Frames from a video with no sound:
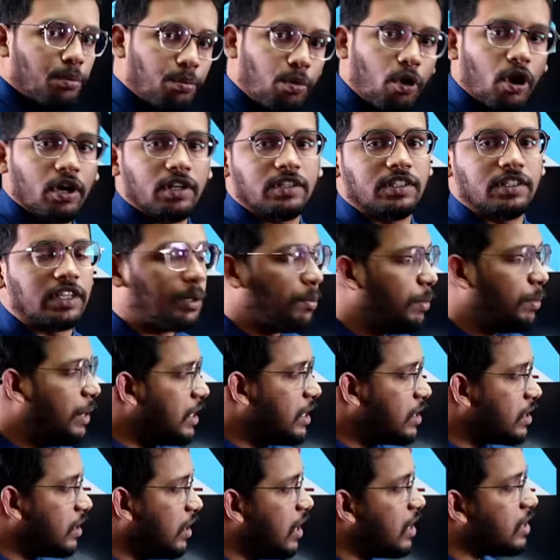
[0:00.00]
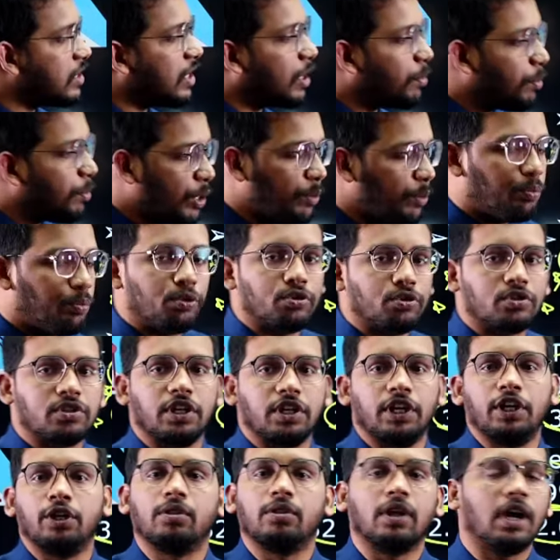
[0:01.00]
boys. That means girls are being pushed
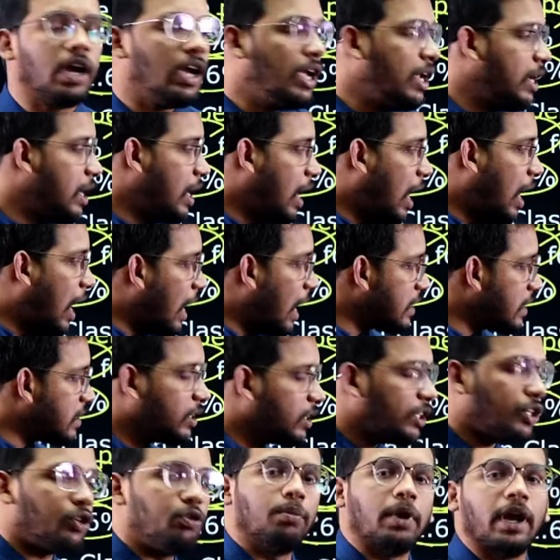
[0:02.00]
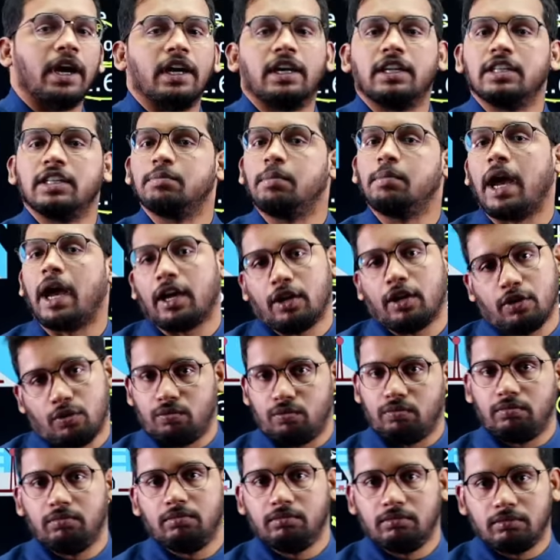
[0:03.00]
into the arts and humanities
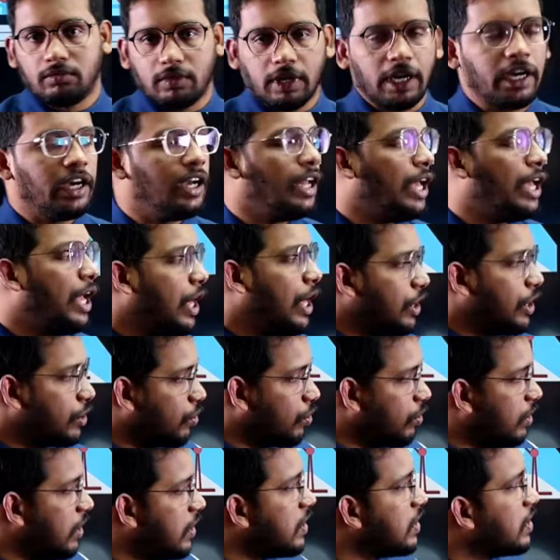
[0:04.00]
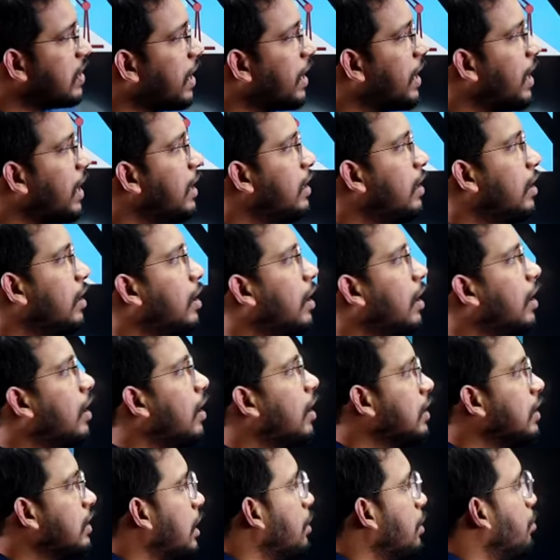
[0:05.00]
background, right? So this is again
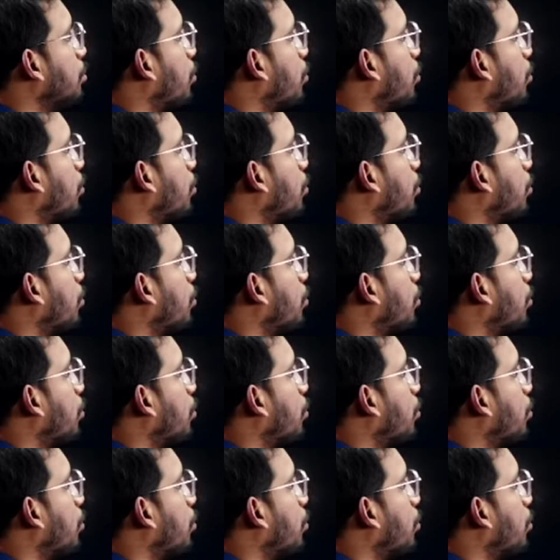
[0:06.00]
other